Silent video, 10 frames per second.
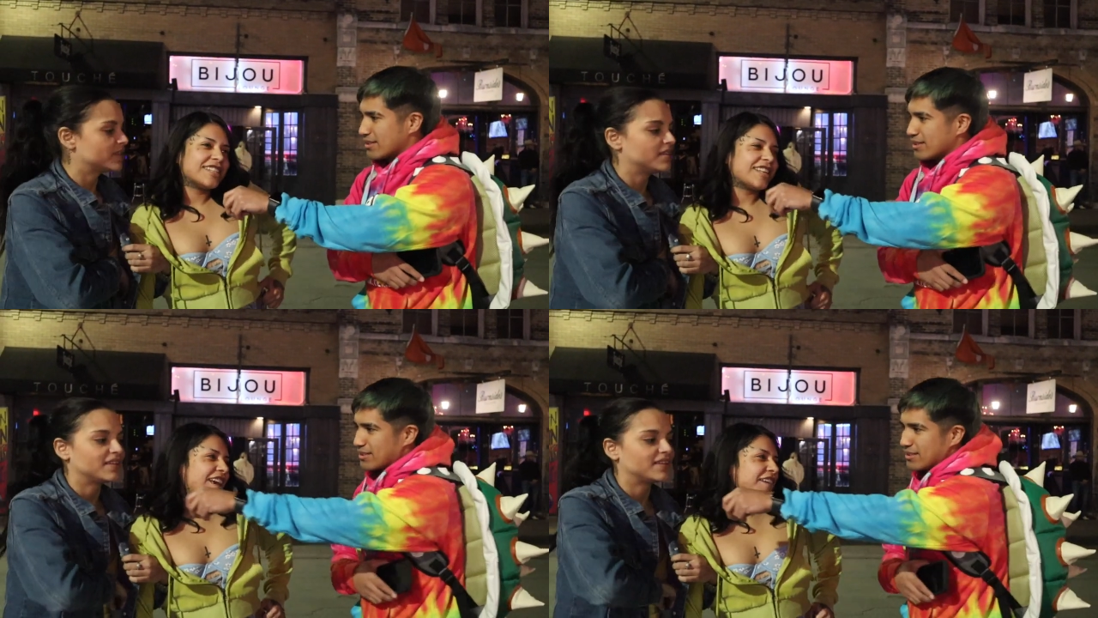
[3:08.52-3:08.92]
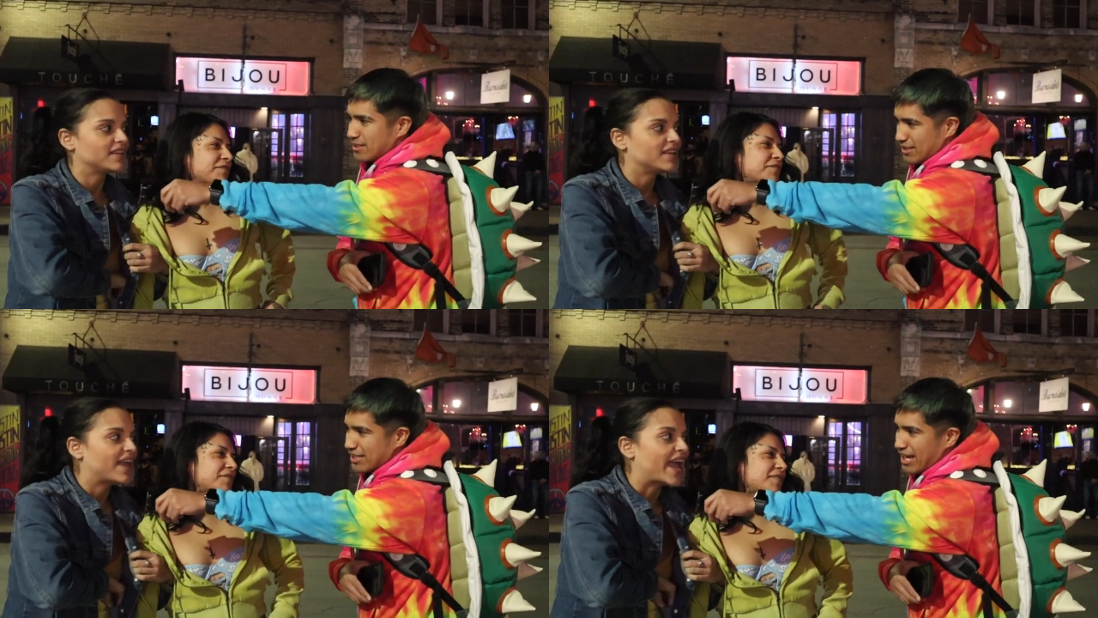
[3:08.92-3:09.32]
Speaker 1: and Tay.
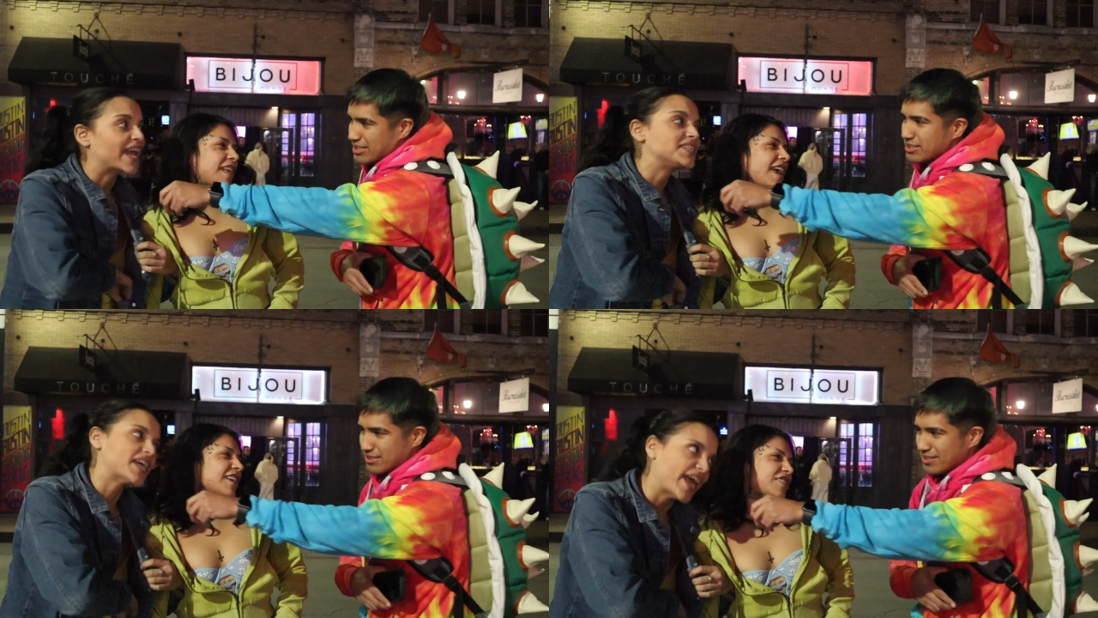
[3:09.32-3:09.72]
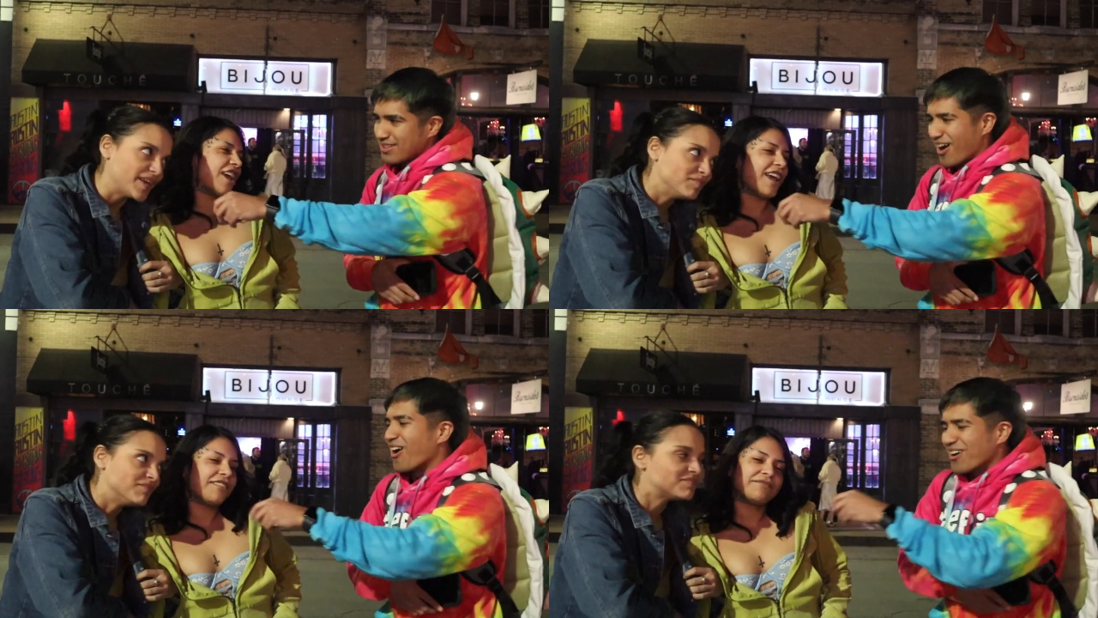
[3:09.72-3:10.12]
And
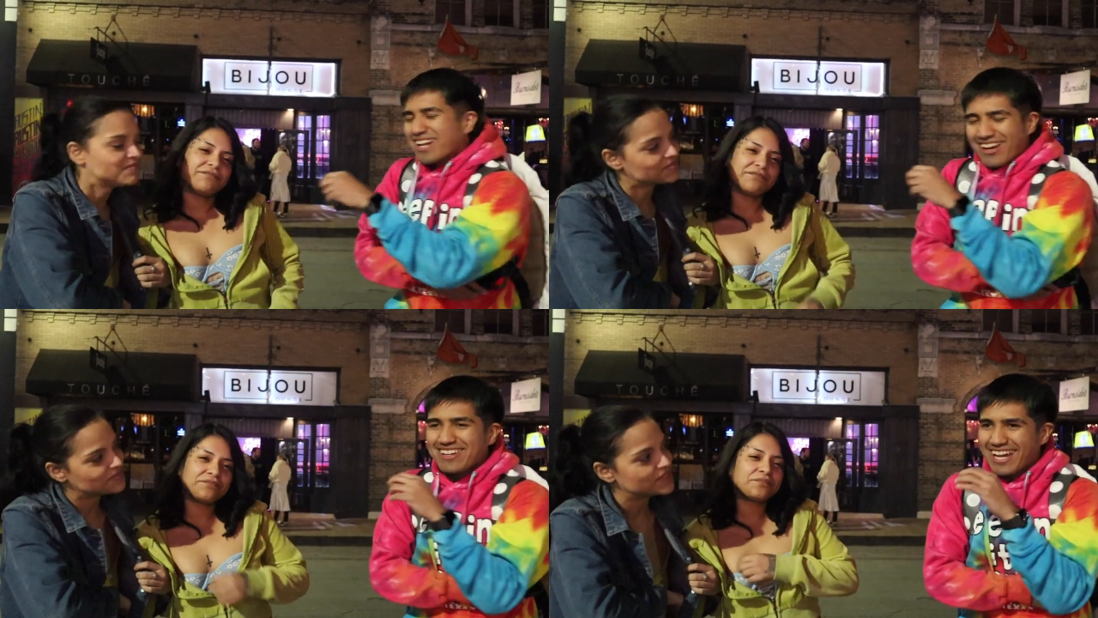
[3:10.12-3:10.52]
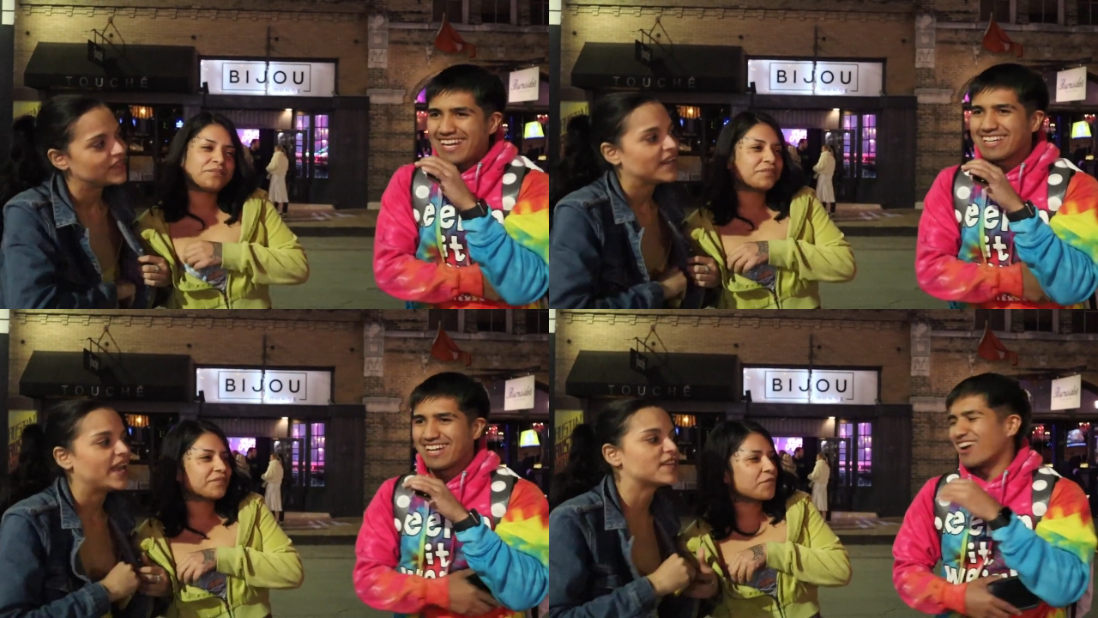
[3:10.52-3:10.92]
Tay. Oh, okay, okay.
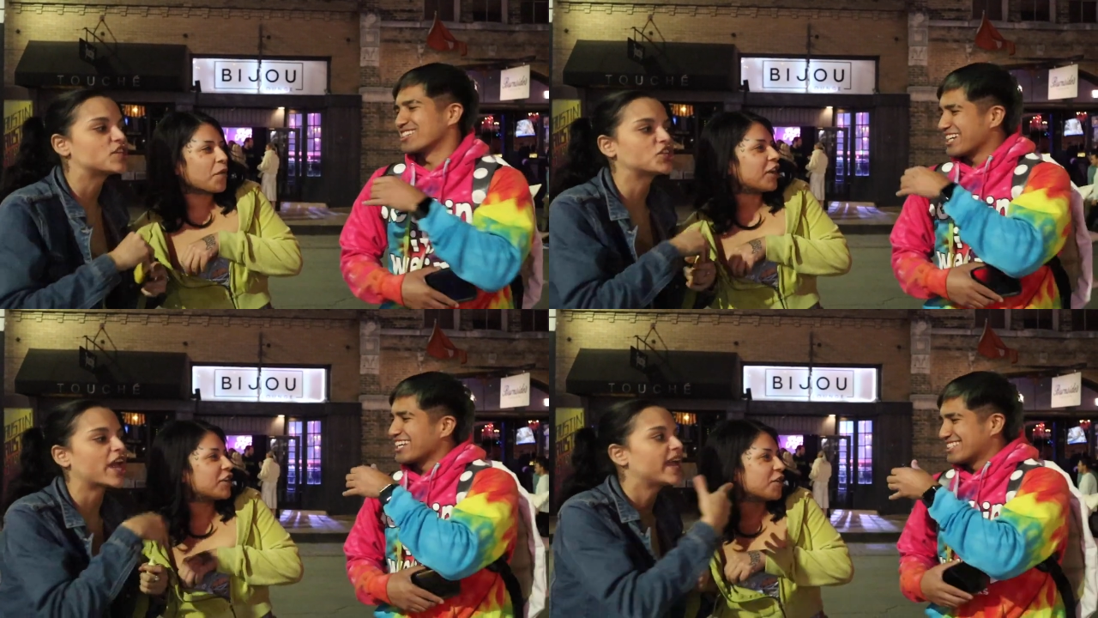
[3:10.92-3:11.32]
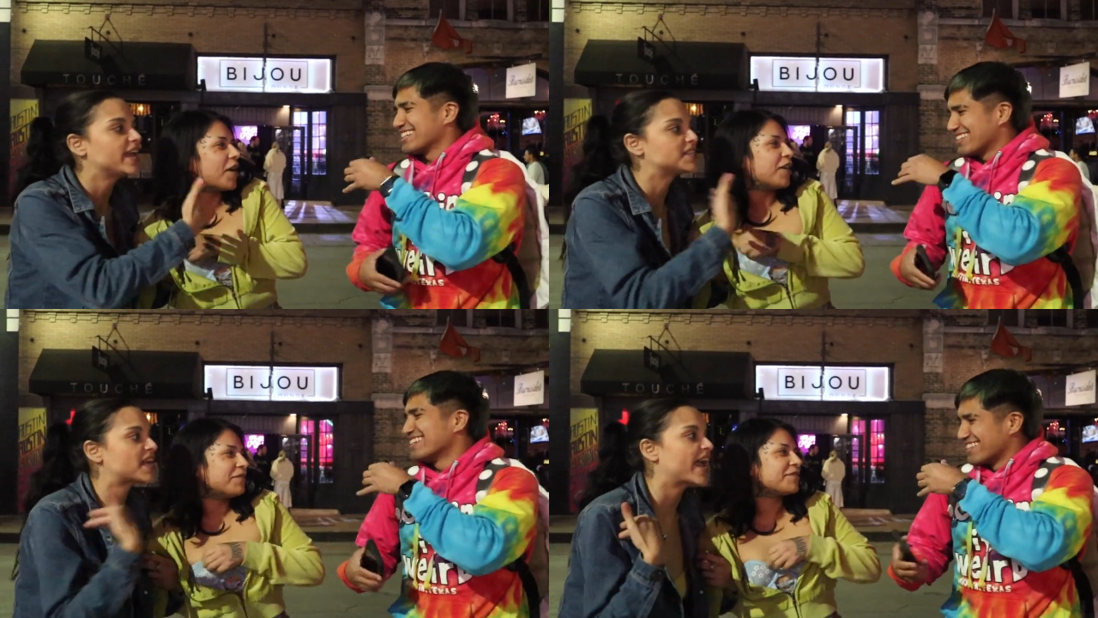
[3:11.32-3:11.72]
oh, JT.
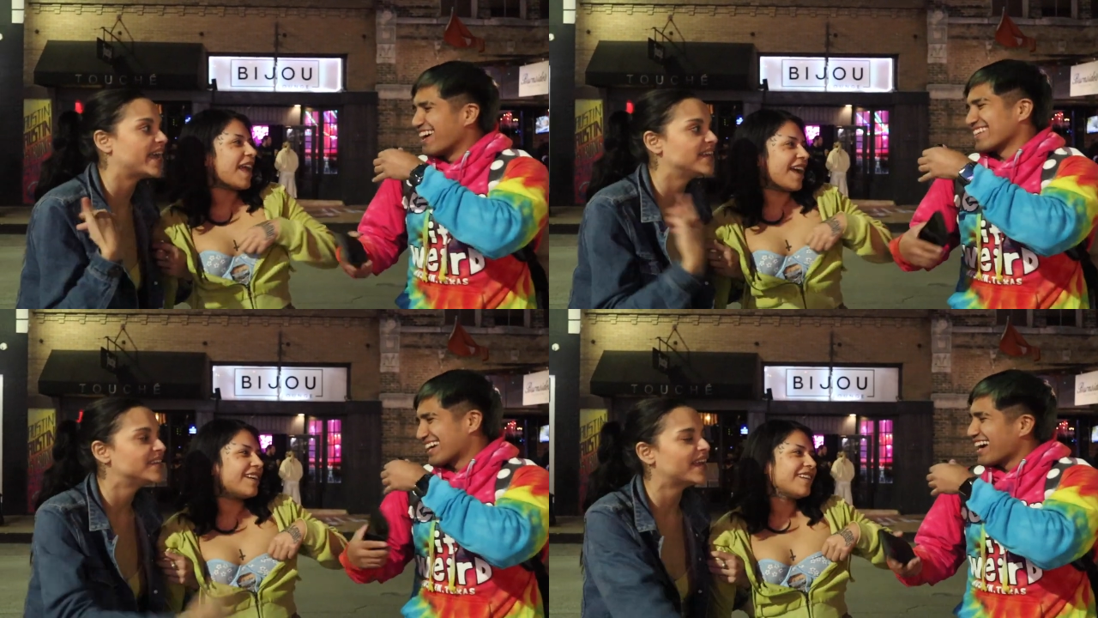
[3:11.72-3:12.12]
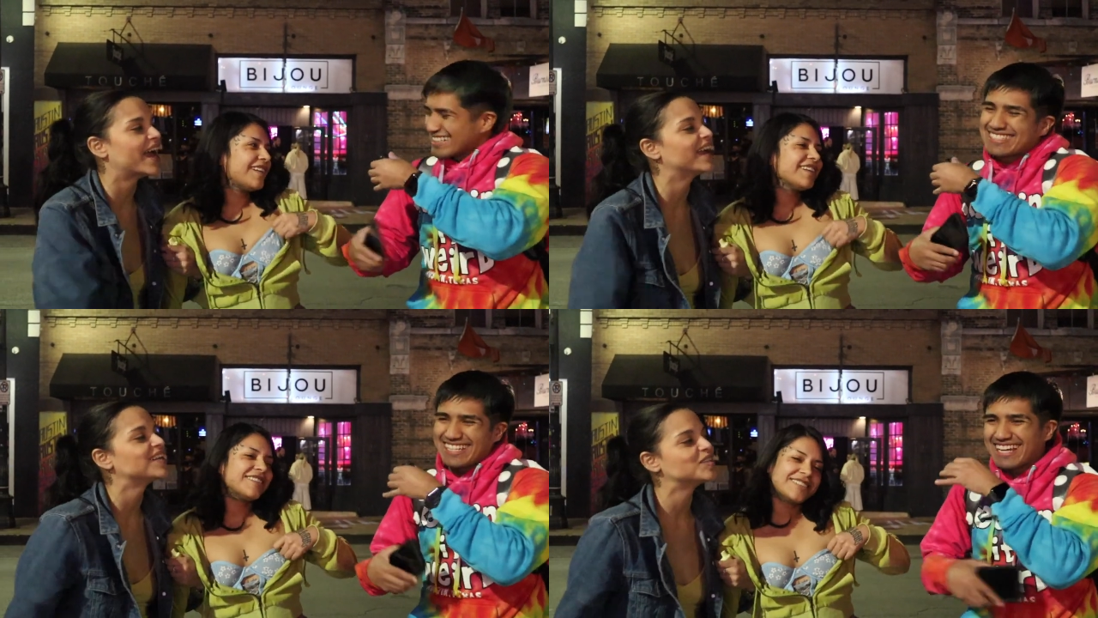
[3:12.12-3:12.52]
Okay, I
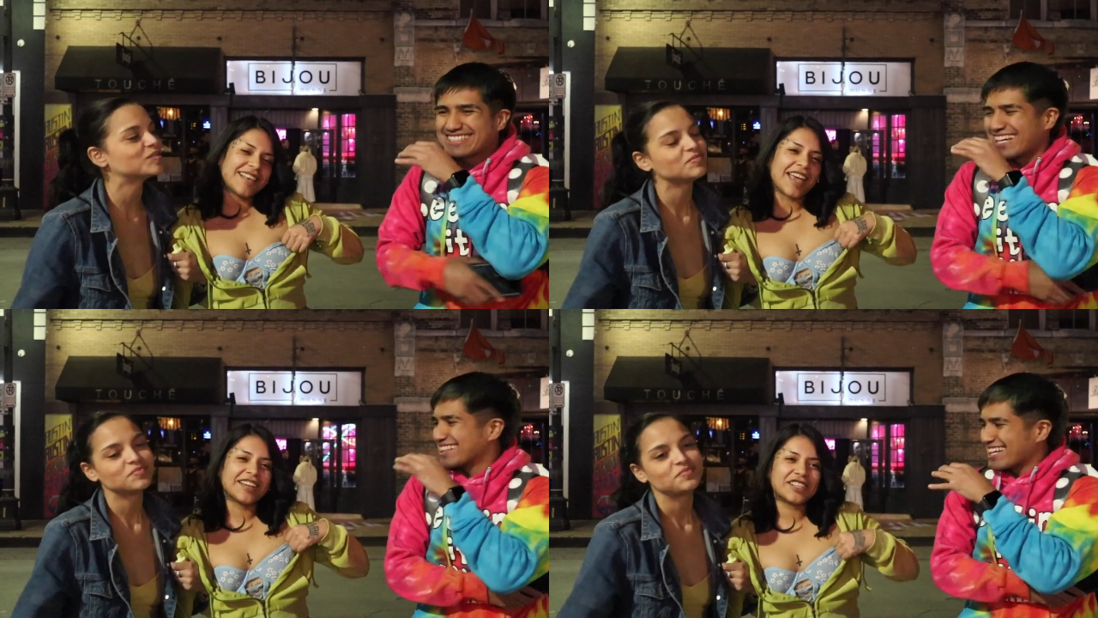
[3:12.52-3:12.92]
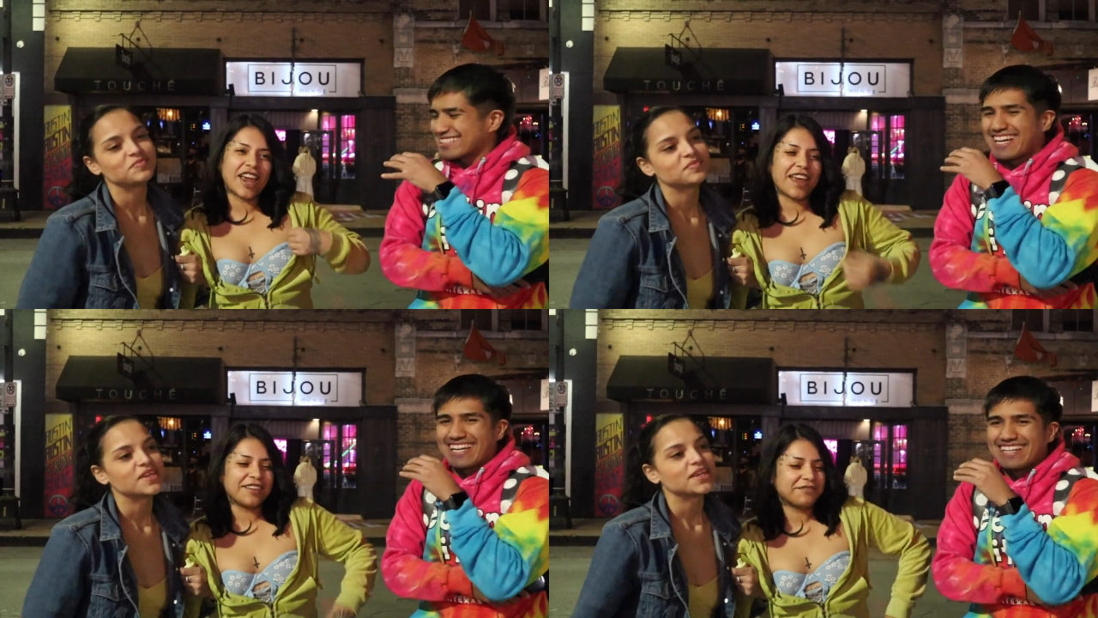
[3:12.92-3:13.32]
see, I see. I like that.